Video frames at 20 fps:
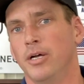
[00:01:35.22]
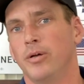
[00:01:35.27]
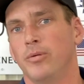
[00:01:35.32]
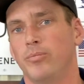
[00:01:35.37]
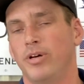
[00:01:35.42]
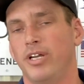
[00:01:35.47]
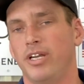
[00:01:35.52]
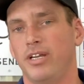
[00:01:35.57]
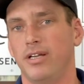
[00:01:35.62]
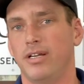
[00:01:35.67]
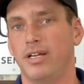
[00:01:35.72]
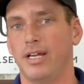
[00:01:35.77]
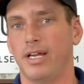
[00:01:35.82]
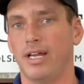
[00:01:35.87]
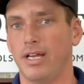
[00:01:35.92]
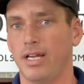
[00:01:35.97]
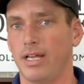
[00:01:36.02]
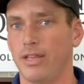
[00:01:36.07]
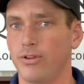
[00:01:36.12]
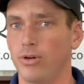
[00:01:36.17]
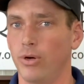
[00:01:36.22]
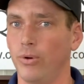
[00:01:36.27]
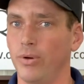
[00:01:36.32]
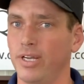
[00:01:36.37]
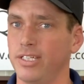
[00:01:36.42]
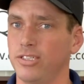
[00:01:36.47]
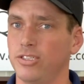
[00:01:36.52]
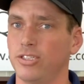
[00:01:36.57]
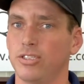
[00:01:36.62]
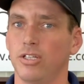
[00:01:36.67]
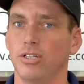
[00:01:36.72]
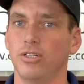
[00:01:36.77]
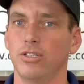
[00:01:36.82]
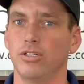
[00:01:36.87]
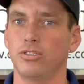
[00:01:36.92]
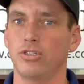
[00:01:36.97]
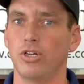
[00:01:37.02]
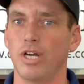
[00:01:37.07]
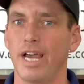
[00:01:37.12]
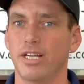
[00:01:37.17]
But throwing in just a
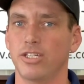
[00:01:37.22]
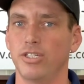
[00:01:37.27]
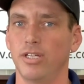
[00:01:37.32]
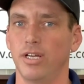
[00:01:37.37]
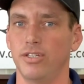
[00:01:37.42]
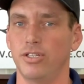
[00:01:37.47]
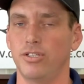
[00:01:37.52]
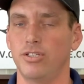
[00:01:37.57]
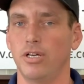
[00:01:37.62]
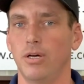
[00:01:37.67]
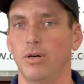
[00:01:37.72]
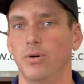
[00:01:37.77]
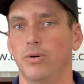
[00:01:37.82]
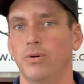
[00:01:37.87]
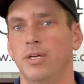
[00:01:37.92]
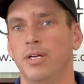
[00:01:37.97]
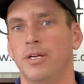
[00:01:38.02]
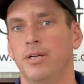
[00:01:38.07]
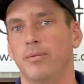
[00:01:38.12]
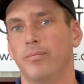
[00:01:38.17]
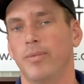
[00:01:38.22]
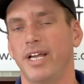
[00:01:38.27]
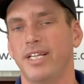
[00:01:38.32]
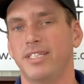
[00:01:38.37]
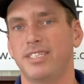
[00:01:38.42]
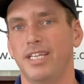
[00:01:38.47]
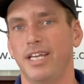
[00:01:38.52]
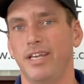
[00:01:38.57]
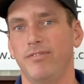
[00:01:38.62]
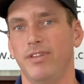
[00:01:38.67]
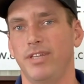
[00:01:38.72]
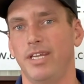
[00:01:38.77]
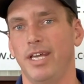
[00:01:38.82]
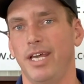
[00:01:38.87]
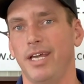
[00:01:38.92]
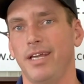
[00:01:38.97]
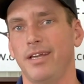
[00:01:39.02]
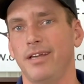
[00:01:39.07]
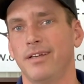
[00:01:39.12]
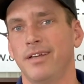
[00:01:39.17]
little traction on the toe might save the
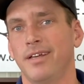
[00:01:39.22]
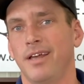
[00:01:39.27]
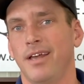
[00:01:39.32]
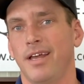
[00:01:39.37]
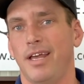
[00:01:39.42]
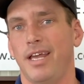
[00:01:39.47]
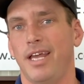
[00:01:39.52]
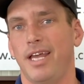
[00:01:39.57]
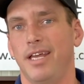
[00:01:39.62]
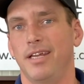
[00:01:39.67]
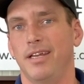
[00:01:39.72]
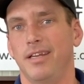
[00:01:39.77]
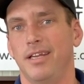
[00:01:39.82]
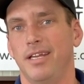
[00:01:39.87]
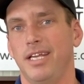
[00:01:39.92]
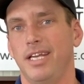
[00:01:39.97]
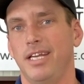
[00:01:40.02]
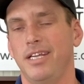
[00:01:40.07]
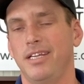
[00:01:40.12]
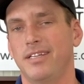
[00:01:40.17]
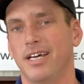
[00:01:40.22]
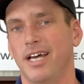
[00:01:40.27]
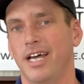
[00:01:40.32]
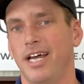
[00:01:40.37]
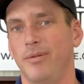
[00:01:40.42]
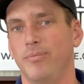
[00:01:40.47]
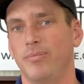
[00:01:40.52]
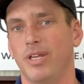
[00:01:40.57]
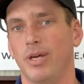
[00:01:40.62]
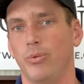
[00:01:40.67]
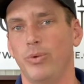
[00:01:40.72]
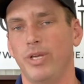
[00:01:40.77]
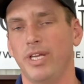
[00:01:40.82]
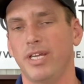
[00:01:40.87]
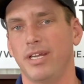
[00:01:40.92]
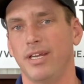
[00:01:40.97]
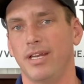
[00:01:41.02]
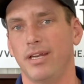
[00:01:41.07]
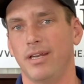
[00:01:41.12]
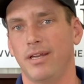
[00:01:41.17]
day, and anytime that we
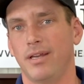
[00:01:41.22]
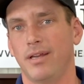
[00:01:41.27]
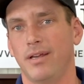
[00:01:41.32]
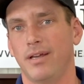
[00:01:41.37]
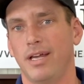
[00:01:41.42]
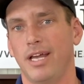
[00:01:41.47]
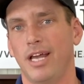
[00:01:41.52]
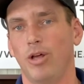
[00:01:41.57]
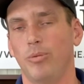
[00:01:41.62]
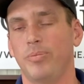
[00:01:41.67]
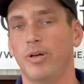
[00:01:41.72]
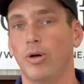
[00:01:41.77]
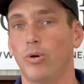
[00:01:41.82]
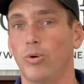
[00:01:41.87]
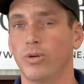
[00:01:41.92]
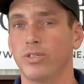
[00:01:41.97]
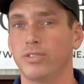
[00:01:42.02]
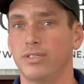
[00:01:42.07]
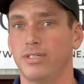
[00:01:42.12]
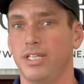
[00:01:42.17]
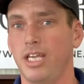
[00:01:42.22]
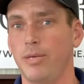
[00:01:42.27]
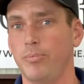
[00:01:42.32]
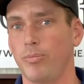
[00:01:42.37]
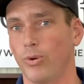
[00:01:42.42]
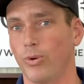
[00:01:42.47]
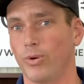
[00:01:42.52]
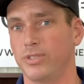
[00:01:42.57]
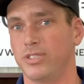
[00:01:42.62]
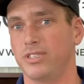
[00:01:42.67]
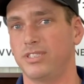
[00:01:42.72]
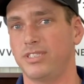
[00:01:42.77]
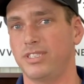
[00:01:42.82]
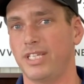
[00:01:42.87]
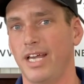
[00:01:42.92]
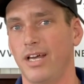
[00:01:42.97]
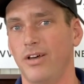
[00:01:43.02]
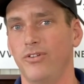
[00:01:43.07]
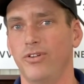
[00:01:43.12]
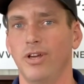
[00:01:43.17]
can help keep our horses
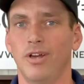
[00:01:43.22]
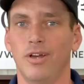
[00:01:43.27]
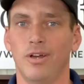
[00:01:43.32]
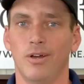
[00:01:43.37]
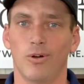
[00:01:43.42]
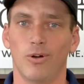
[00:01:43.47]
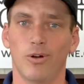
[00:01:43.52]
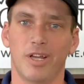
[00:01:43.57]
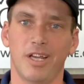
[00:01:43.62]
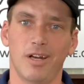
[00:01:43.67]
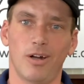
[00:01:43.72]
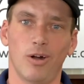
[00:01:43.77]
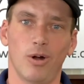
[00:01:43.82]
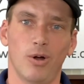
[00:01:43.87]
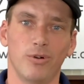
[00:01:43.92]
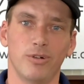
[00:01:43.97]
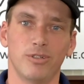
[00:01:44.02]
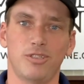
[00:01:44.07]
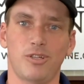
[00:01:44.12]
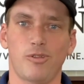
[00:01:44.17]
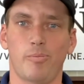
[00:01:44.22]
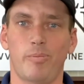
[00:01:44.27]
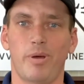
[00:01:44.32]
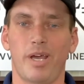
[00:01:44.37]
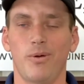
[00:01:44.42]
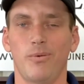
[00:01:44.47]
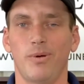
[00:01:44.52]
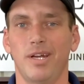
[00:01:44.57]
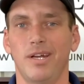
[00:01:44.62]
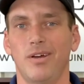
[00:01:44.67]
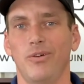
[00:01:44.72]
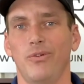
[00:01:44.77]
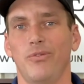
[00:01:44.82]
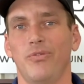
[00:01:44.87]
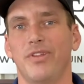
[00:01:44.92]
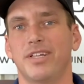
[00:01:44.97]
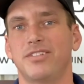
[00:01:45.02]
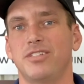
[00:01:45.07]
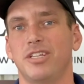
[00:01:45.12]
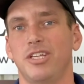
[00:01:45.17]
sound or get our owners to the pay window,
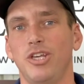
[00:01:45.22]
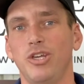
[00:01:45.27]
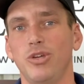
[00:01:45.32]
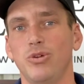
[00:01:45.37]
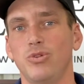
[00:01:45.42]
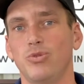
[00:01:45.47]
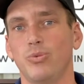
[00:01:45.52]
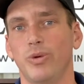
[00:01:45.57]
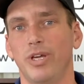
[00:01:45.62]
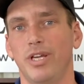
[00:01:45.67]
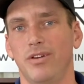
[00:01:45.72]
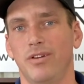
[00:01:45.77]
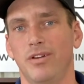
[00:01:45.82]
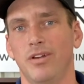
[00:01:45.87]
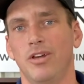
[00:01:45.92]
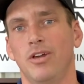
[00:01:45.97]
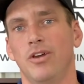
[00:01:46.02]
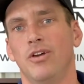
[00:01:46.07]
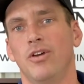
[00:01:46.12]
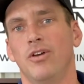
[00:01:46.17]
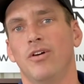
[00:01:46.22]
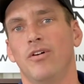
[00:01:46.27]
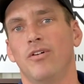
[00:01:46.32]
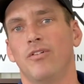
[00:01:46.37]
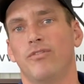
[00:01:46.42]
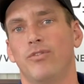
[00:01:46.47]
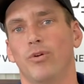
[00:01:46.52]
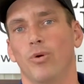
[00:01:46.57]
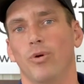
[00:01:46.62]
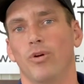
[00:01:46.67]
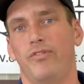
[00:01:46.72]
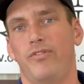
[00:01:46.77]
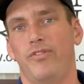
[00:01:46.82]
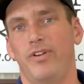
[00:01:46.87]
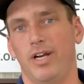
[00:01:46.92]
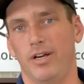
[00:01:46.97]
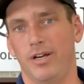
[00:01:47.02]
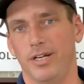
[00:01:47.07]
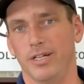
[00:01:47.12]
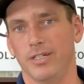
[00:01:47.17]
that's a huge win for
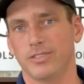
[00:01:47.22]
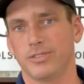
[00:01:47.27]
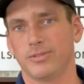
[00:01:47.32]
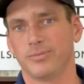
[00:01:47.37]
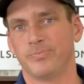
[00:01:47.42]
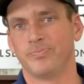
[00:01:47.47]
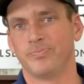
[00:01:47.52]
farriers.